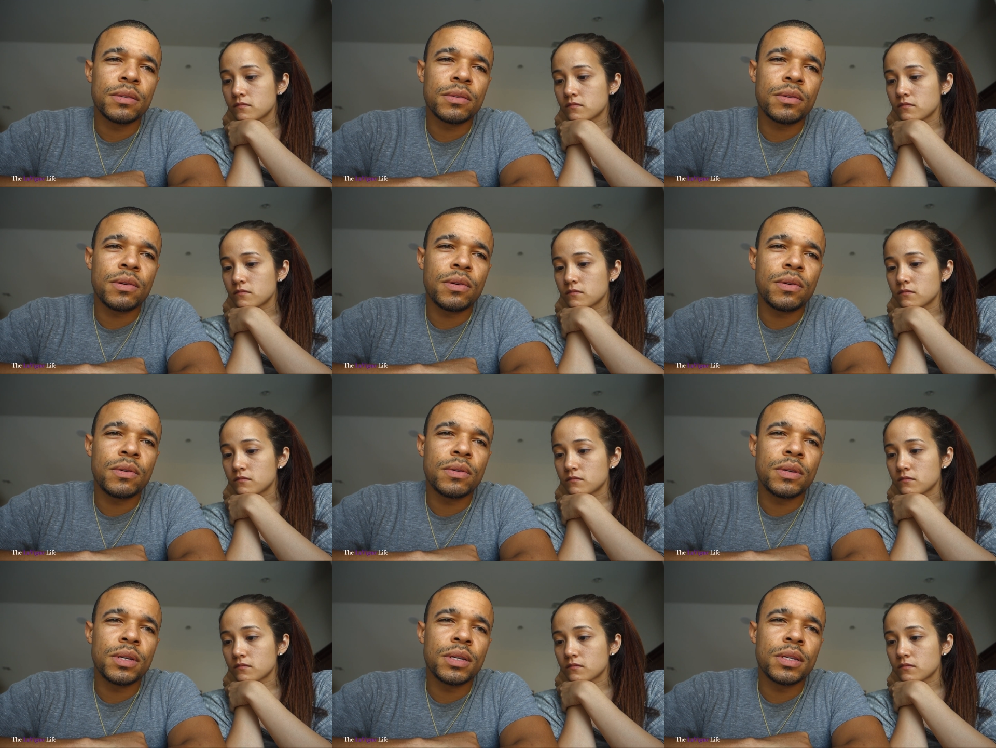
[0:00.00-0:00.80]
Speaker 1: So
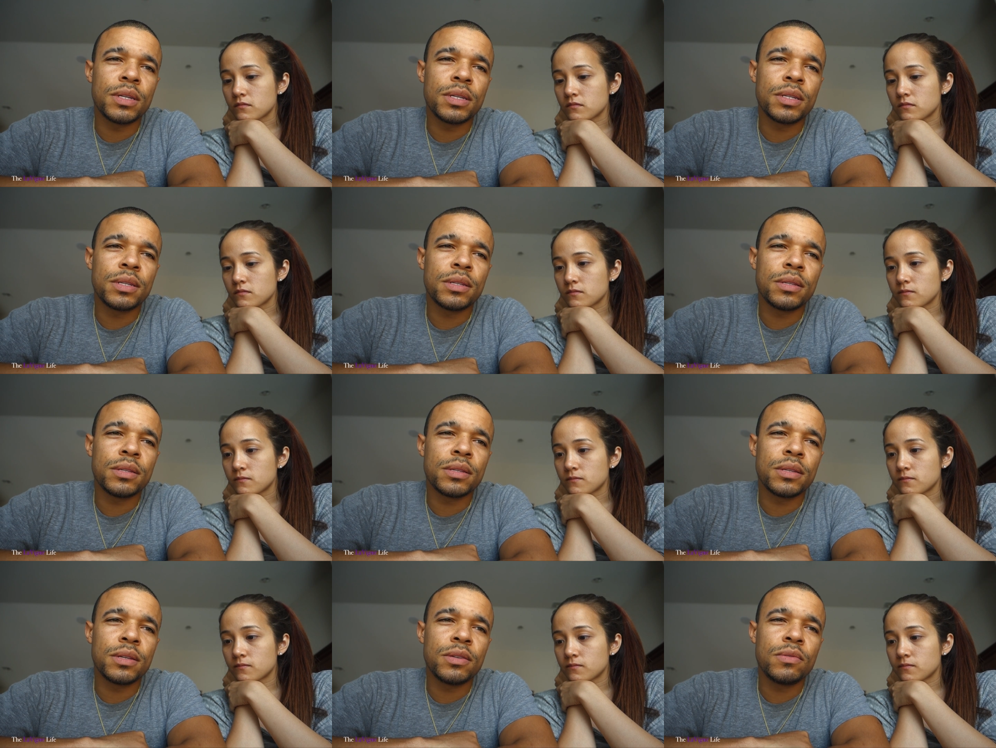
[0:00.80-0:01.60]
it's
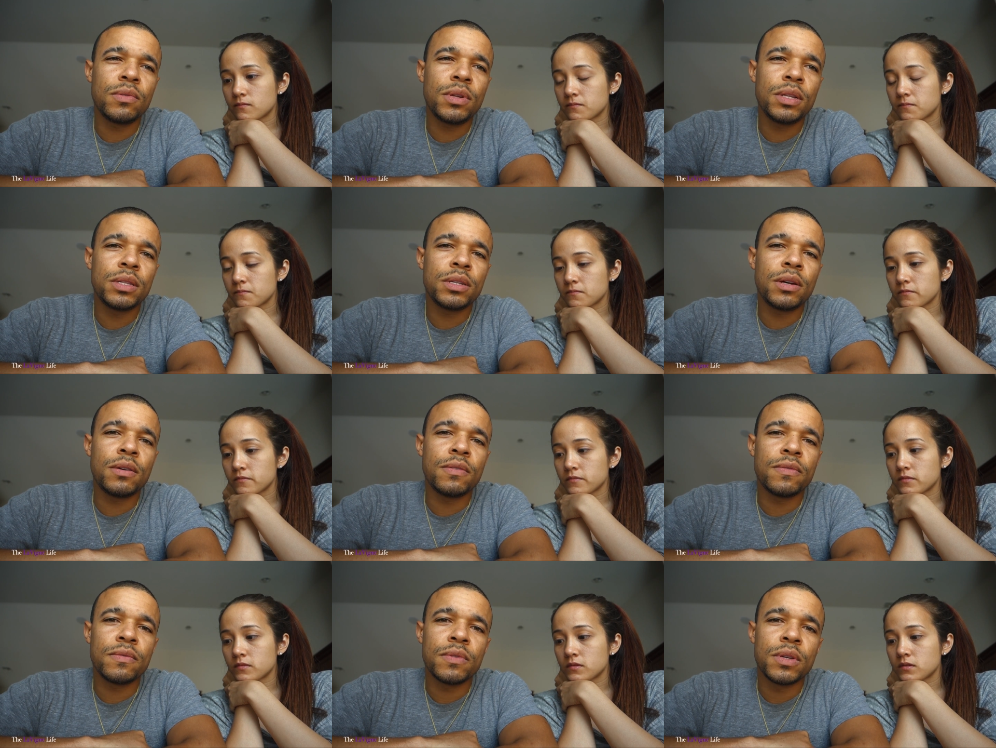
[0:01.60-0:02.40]
it's really tough,
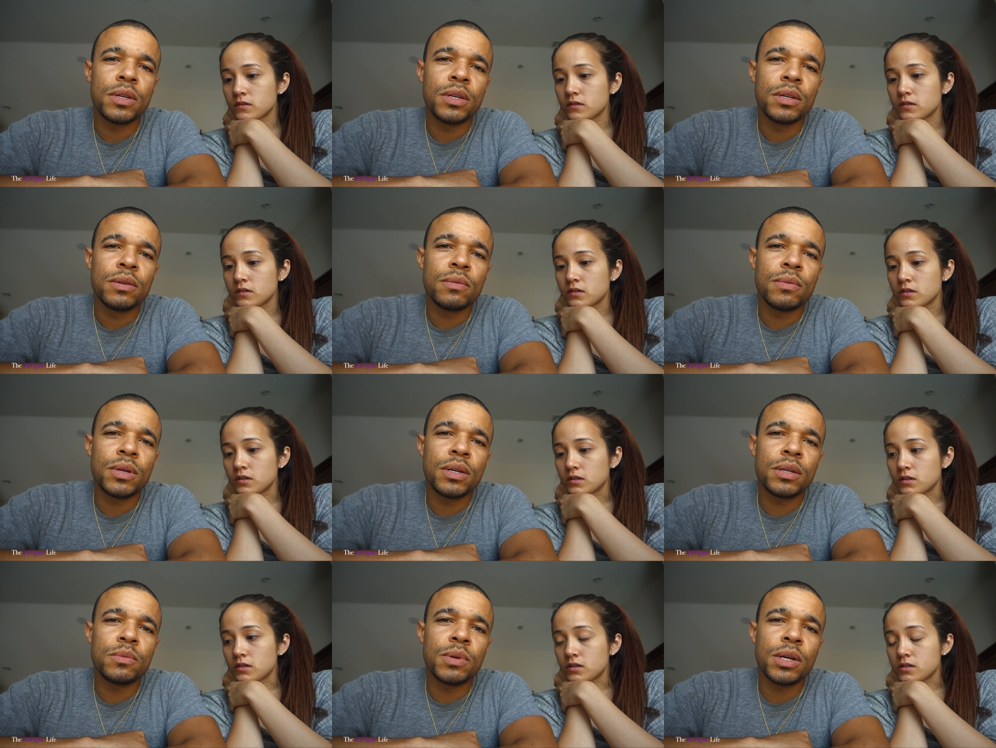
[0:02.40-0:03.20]

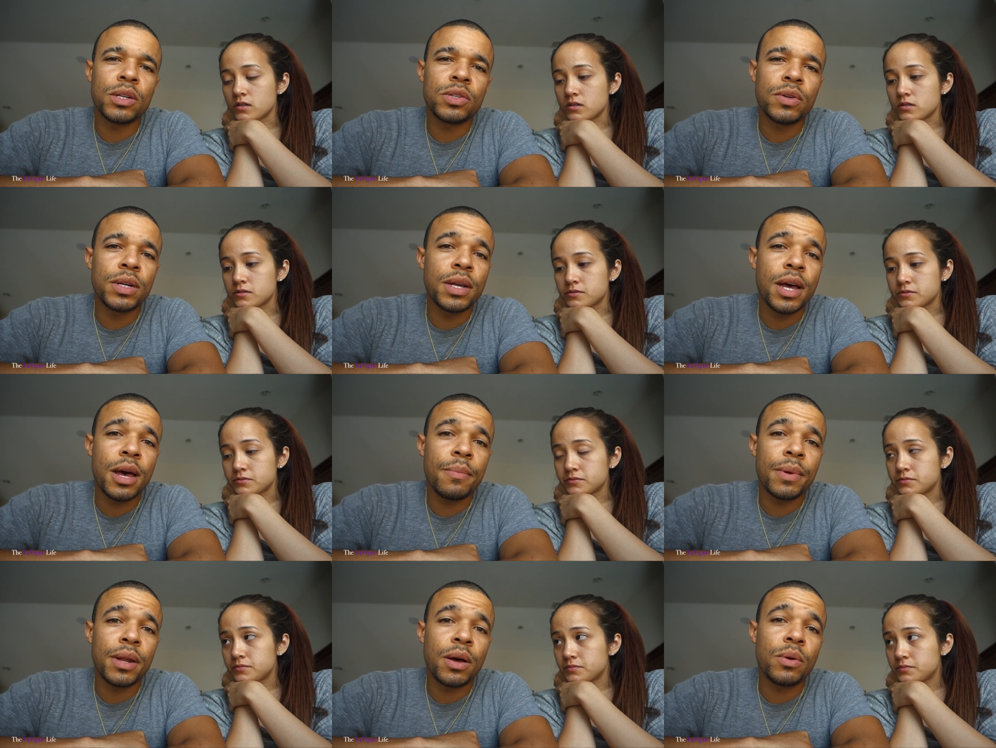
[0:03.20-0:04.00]
because when Katrina
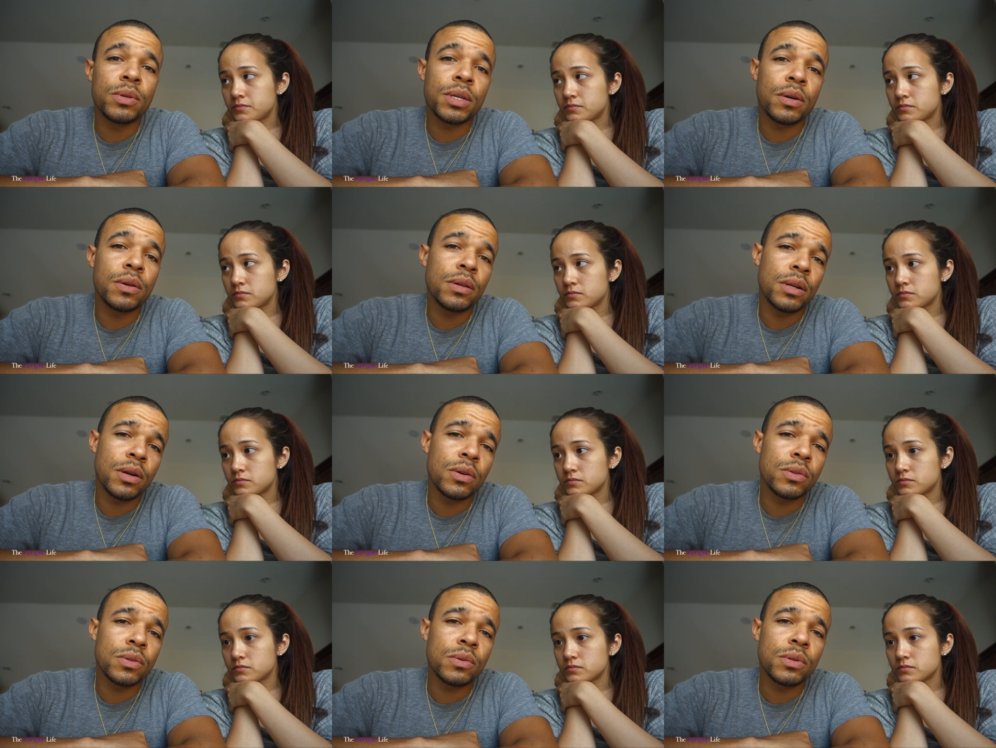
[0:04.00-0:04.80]
happened, I was out here in
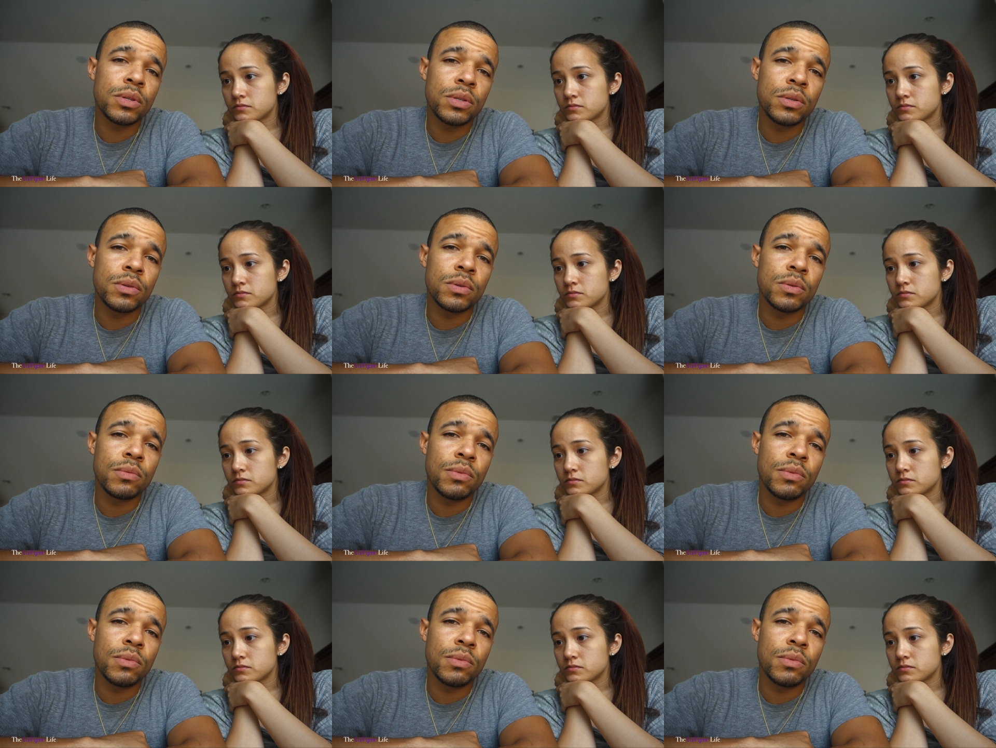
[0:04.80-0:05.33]
Arizona too.